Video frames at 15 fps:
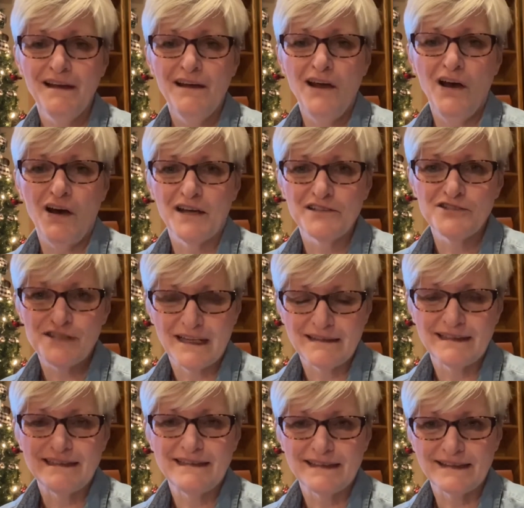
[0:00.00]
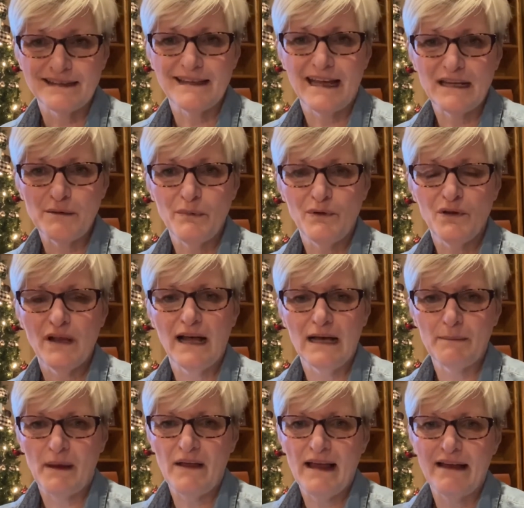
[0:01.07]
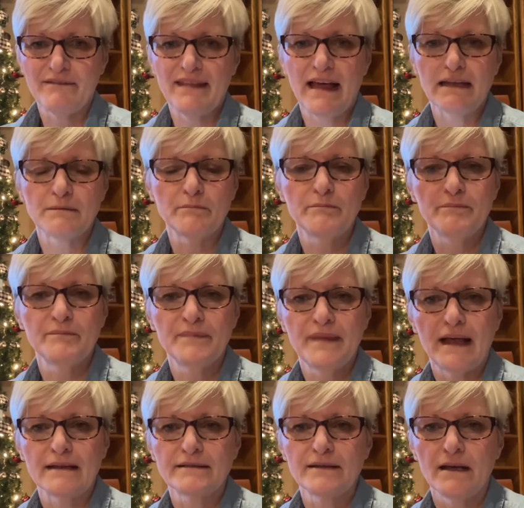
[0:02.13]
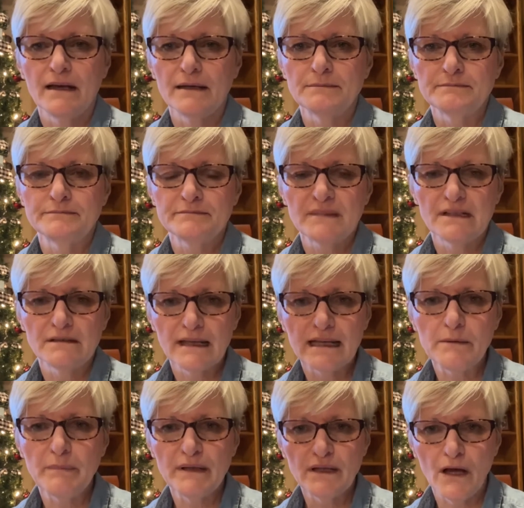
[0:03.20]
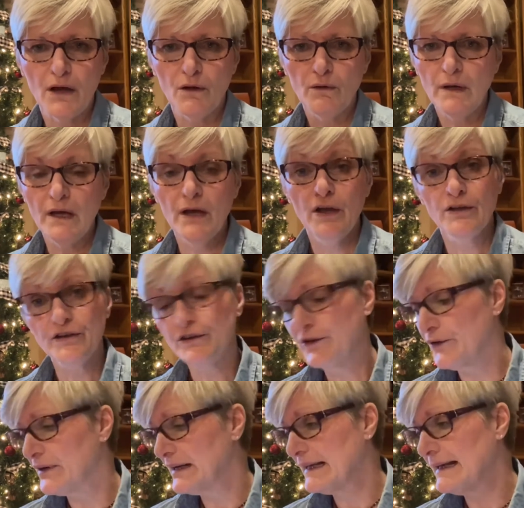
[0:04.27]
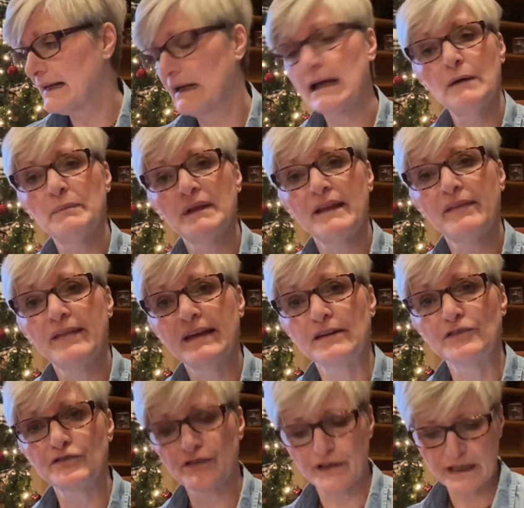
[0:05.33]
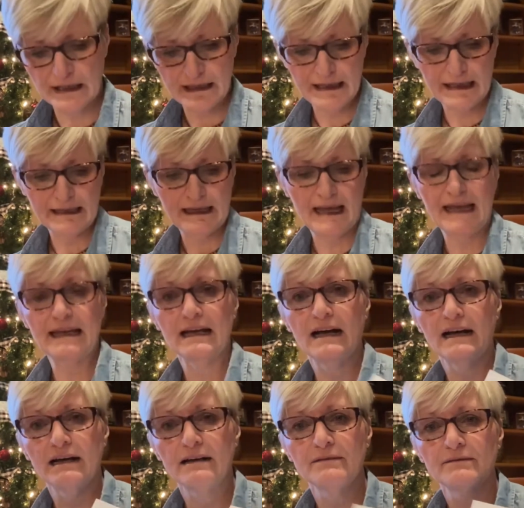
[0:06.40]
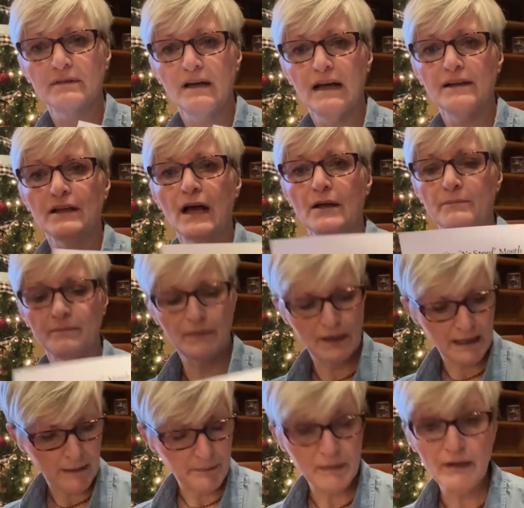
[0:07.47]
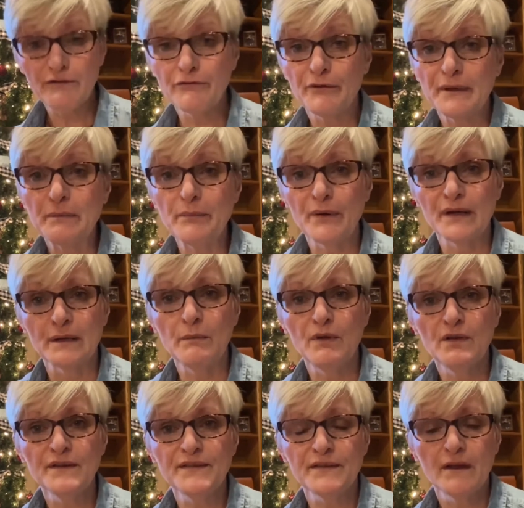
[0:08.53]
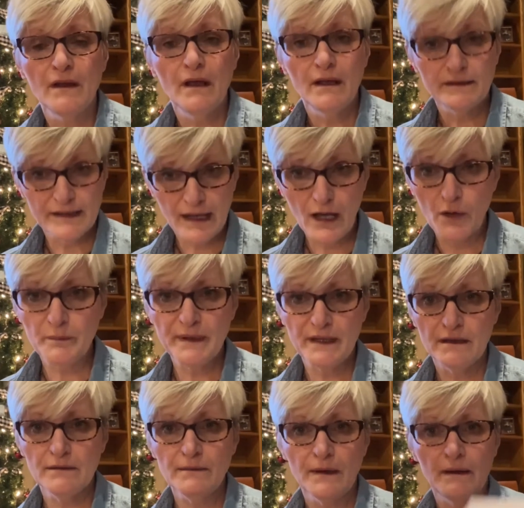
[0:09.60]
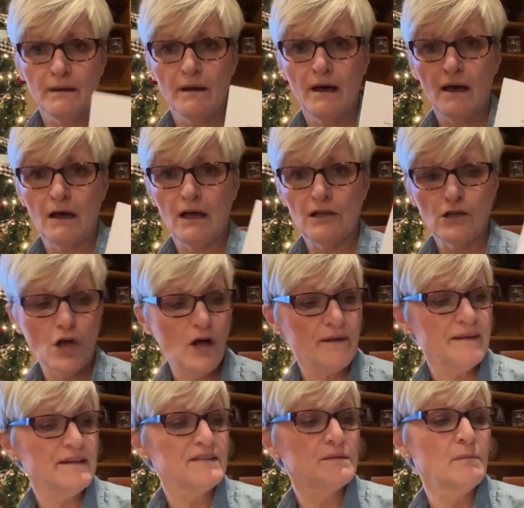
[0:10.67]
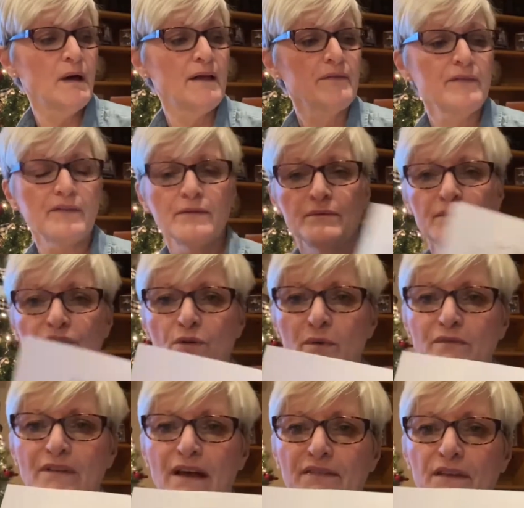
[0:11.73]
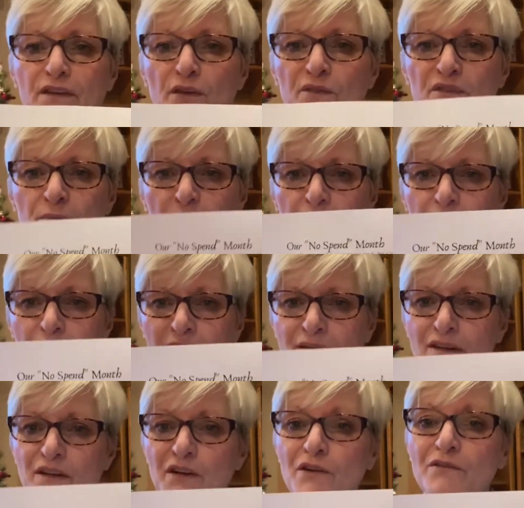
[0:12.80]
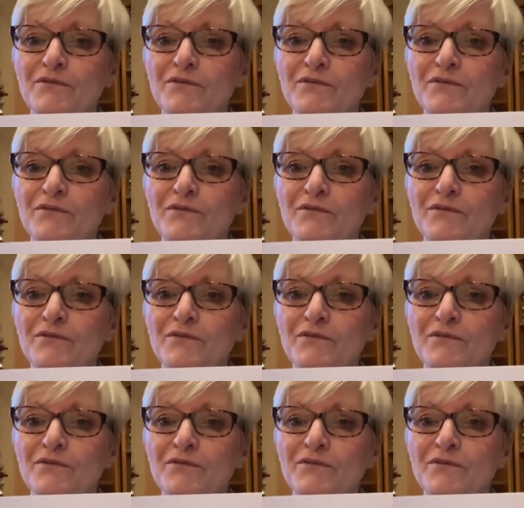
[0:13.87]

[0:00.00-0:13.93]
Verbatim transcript: on Gently Sustainable, um, I'll have that that um, link below. You're going to get a couple of things. You're going to get a, uh, a, a couple of free printables to help you uh, along this month. So we've got the no spend month here